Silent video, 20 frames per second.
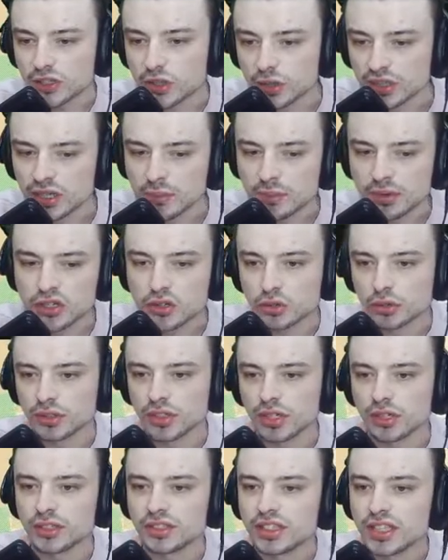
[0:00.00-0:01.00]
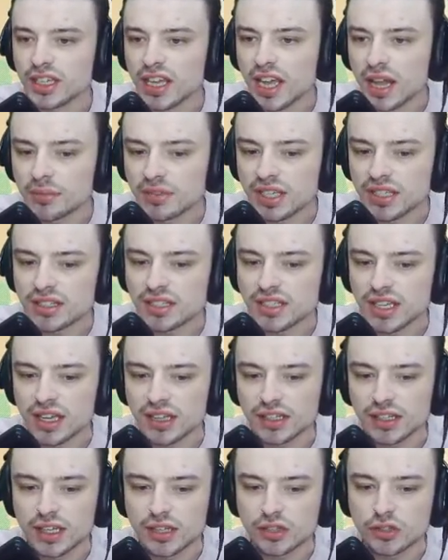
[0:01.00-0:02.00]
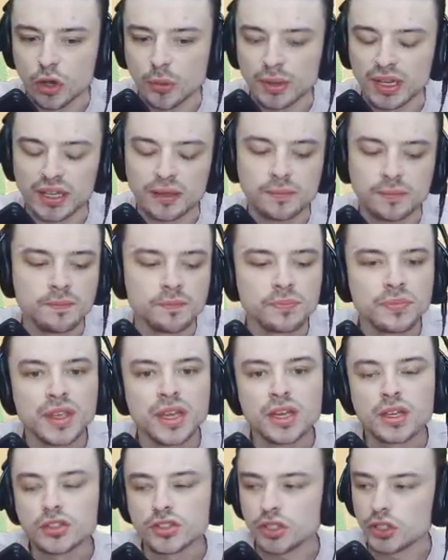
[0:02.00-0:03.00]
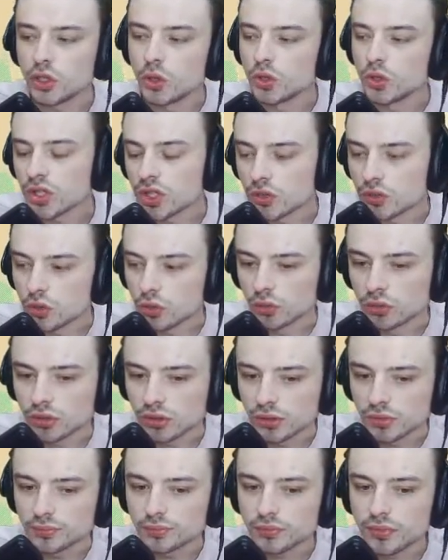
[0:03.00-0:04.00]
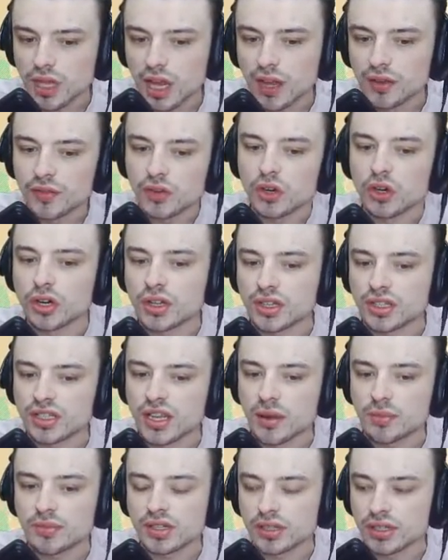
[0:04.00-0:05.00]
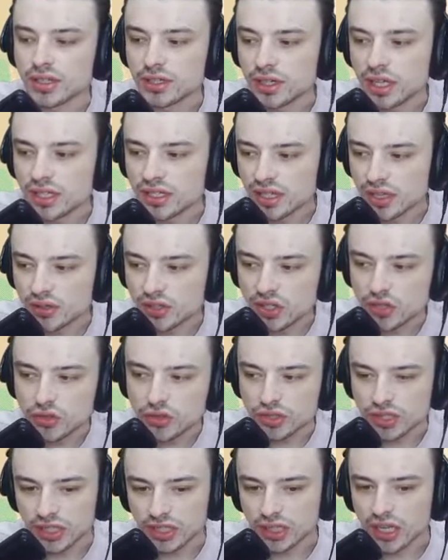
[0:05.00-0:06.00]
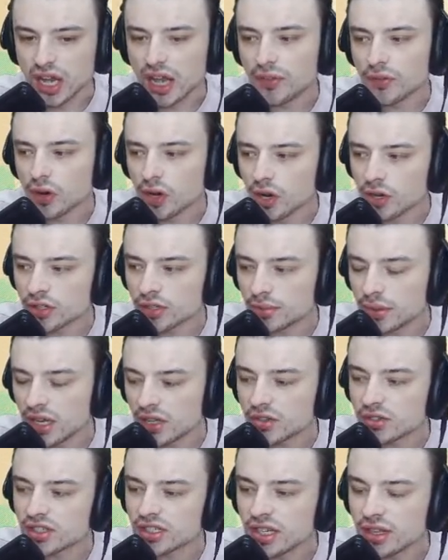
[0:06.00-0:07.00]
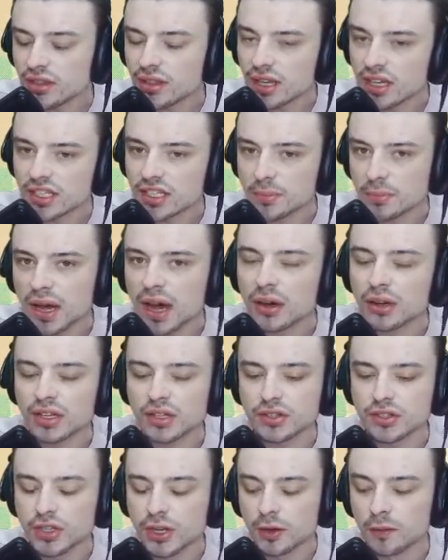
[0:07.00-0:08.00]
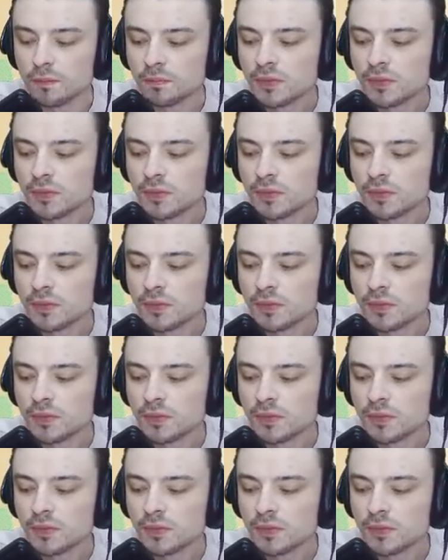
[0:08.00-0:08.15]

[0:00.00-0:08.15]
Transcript: I got my controller here. The game did say it told me to use a controller. I've never heard of this game. sounds interesting. I've heard some interesting things about it. So